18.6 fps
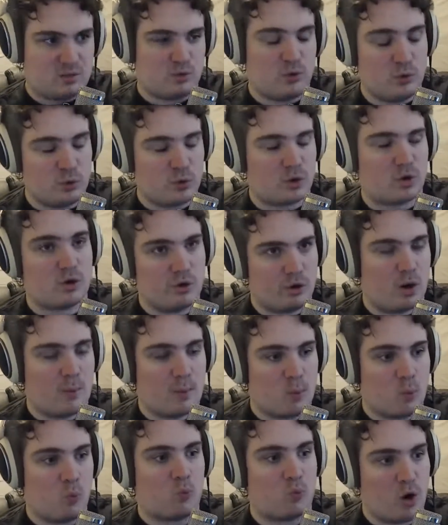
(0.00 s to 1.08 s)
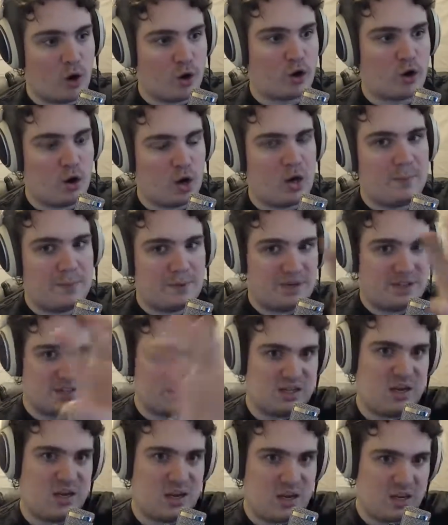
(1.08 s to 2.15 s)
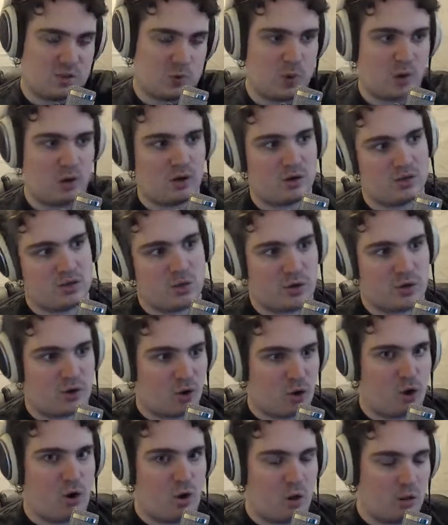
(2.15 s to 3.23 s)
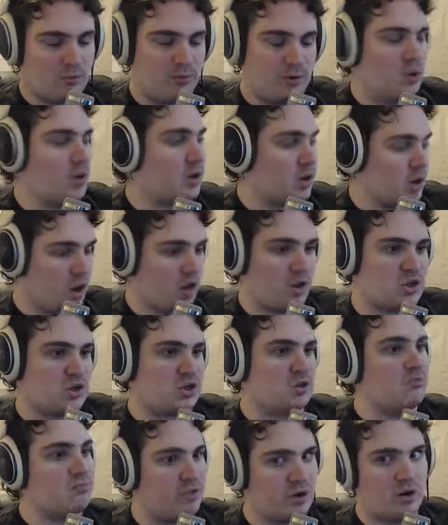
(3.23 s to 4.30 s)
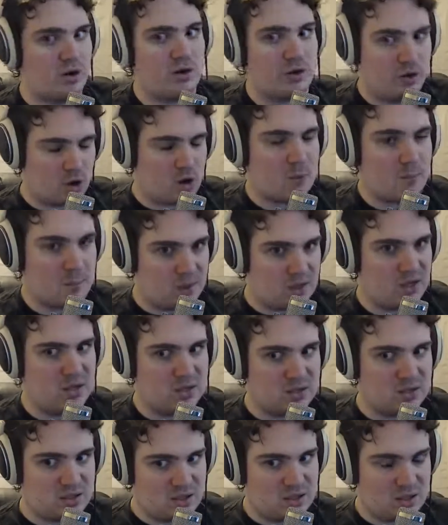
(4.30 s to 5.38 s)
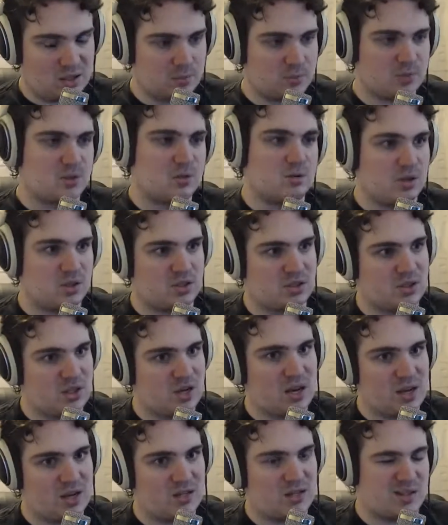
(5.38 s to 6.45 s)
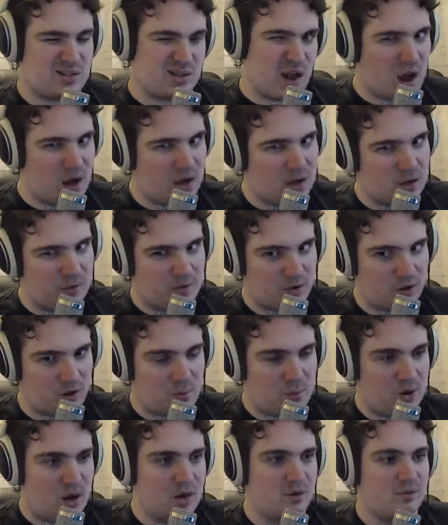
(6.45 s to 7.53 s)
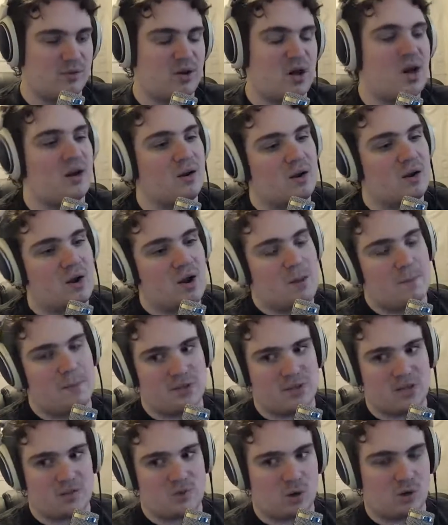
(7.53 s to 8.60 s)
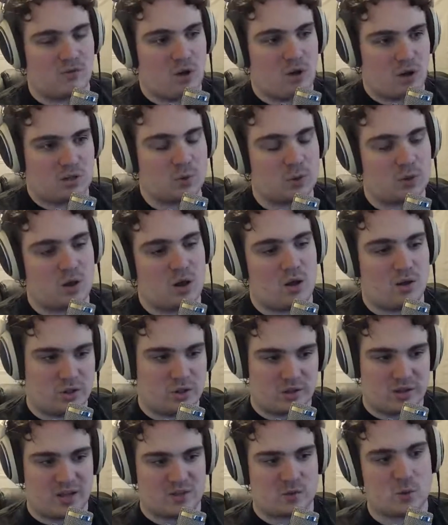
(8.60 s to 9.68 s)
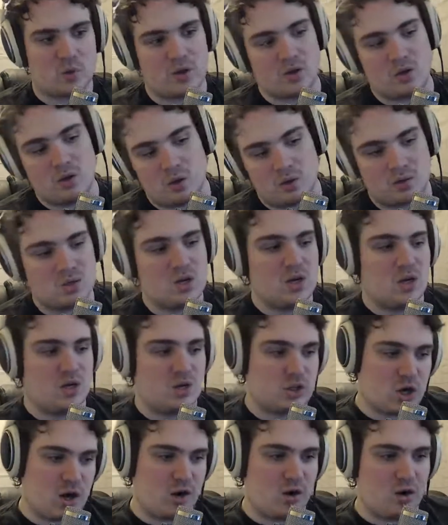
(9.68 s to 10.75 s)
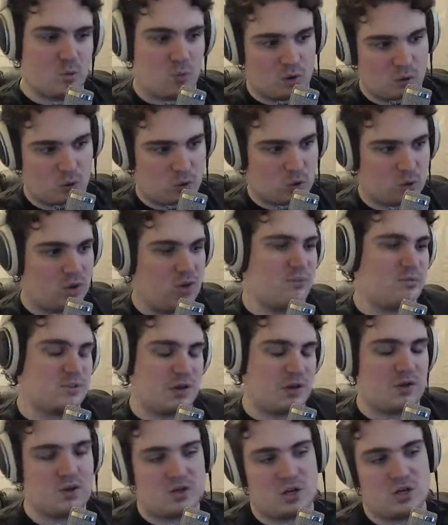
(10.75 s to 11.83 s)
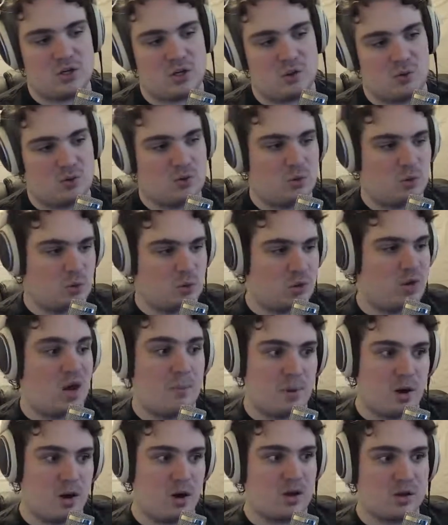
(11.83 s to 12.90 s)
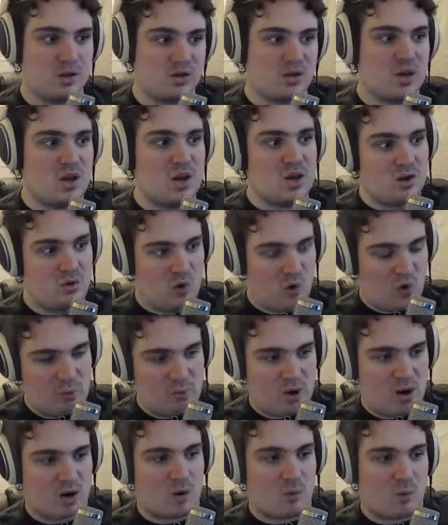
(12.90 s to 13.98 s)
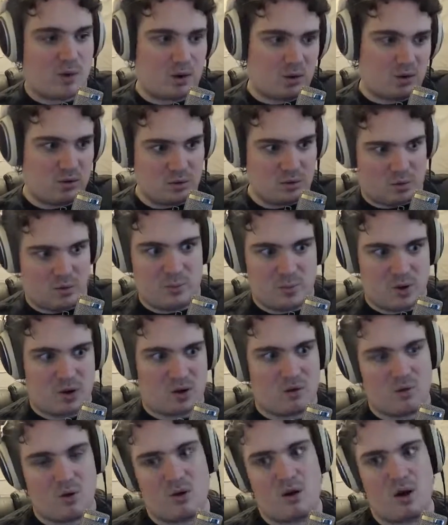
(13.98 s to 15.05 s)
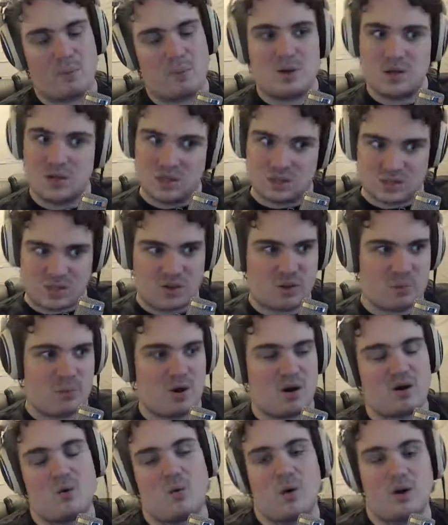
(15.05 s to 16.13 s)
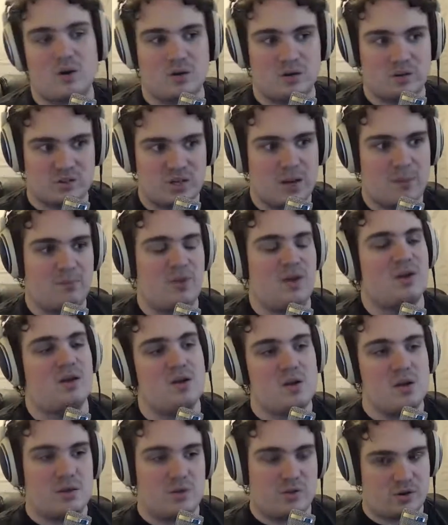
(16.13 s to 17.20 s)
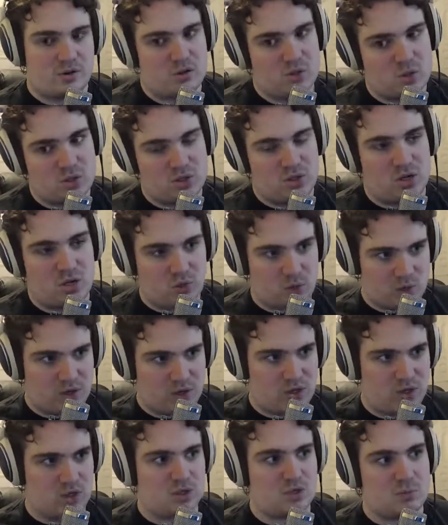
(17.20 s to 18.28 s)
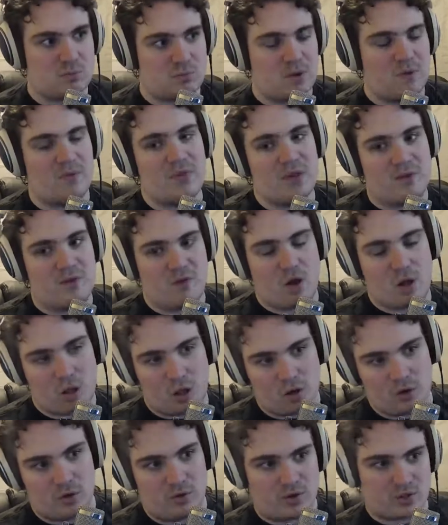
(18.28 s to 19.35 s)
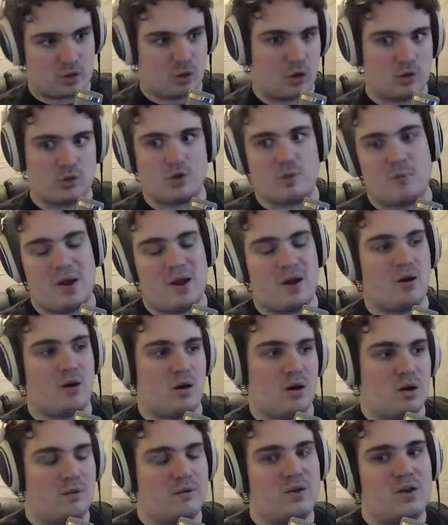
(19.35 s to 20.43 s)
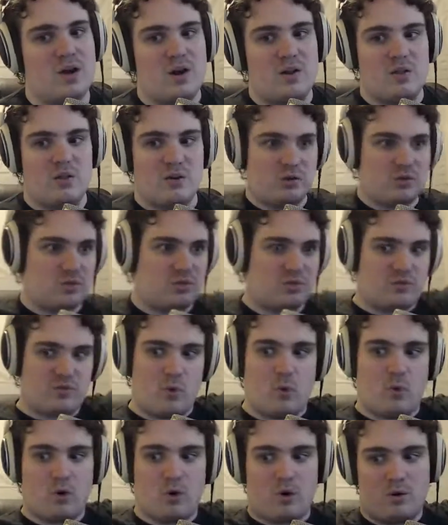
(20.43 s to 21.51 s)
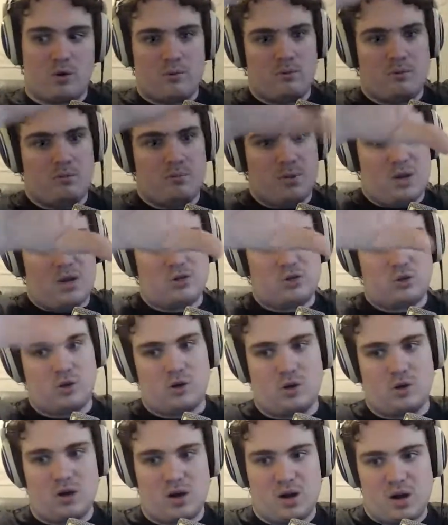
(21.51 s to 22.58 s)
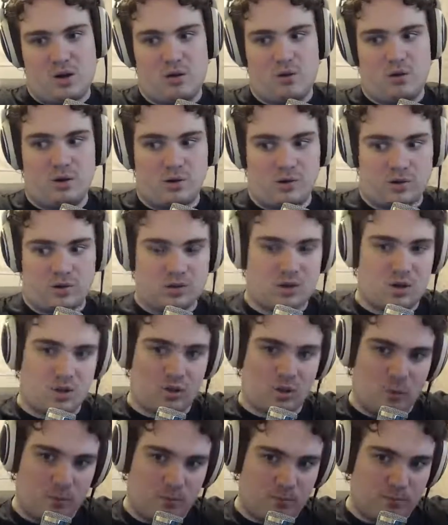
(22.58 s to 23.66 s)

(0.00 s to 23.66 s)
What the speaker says: Europe runner-up, CIS winner. And so they're all, acknowledging their European teams, because CIS is kind of Europe, kind of not, but then sort of also acknowledging that's where that goes. China, 1, 2, 3, Southeast Asia, 1, 2, 3, Americas, North America winner, North America runner-up, South America winner. Same thing. They're 2 distinct regions, but they fall under this larger banner of there's 4 major areas on the